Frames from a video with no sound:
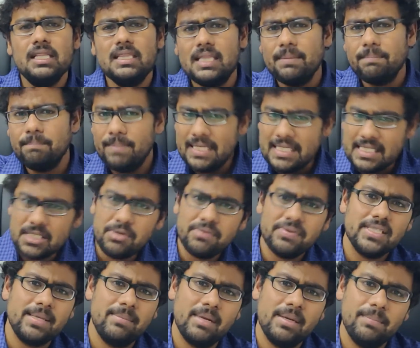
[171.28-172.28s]
The best of
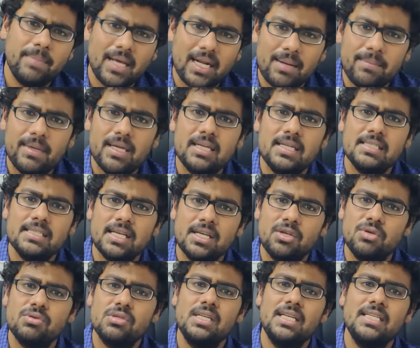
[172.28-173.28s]
semen parameters are
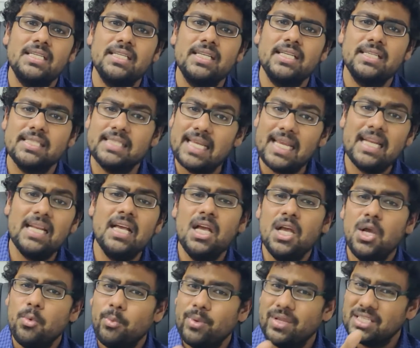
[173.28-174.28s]
usually
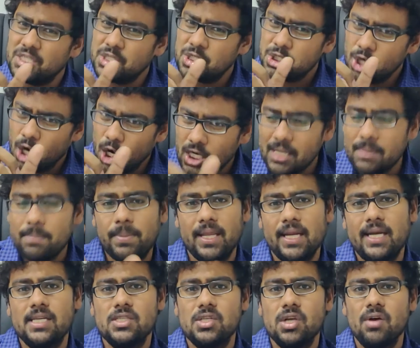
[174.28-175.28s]
seen with shorter
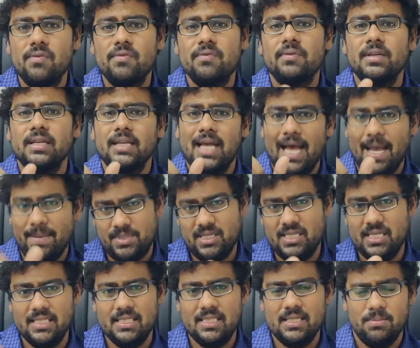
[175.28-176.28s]
periods of
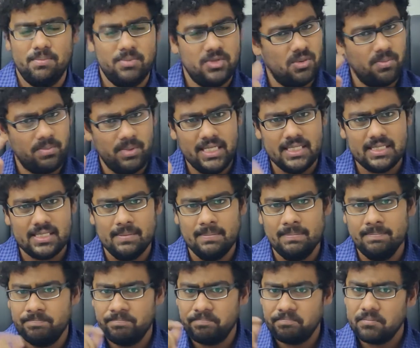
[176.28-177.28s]
abstinence. So
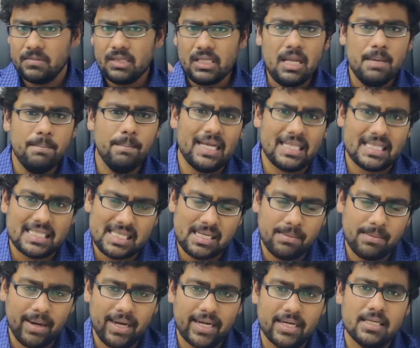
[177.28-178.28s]
please bear this
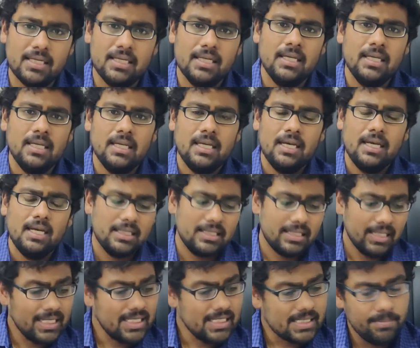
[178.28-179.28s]
in mind.
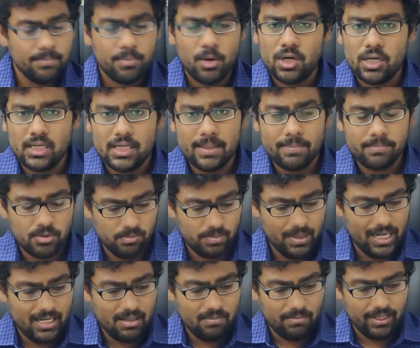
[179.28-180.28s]
The next important tip to
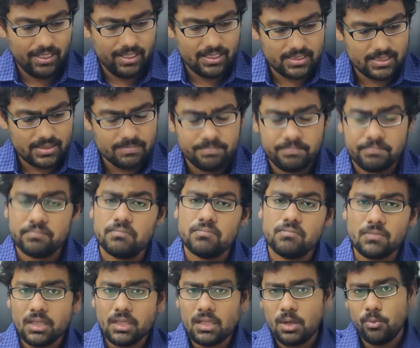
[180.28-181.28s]
bear in mind is
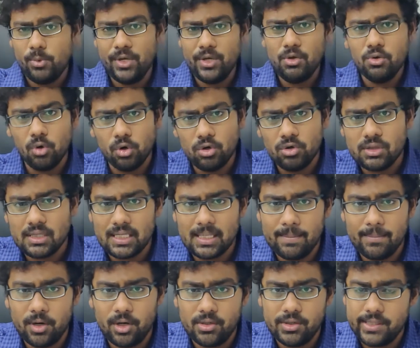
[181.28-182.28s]
when you go to the
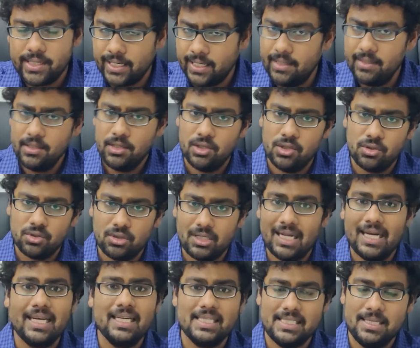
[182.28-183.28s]
laboratory, to
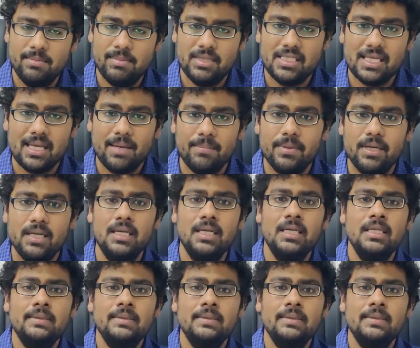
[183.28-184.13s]
collect a semen sample,